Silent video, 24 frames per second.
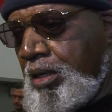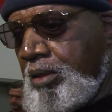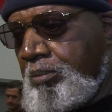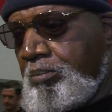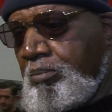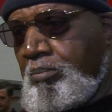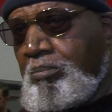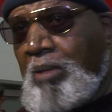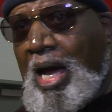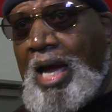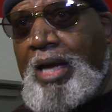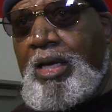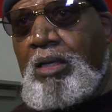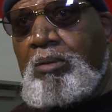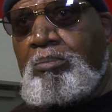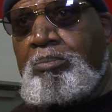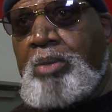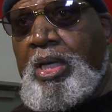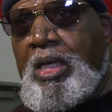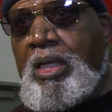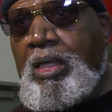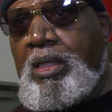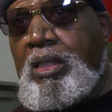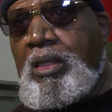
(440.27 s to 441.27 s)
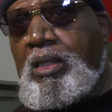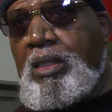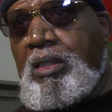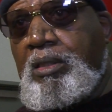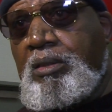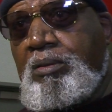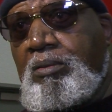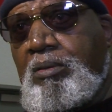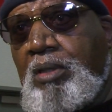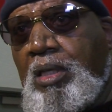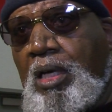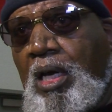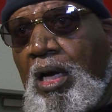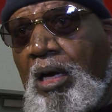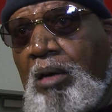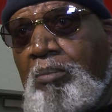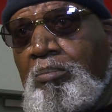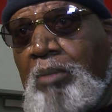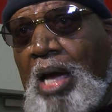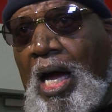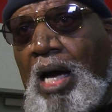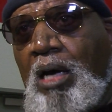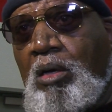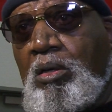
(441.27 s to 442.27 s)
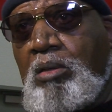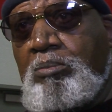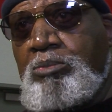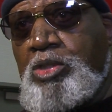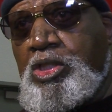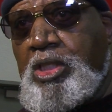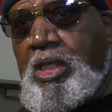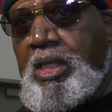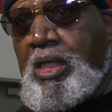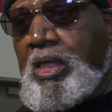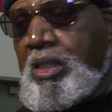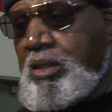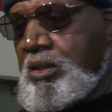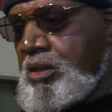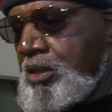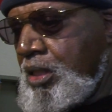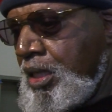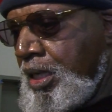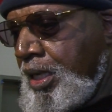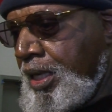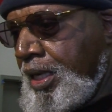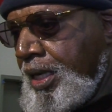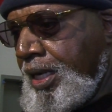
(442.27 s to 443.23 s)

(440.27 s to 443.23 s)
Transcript: Mike Bennett and Malcolm Jenkins,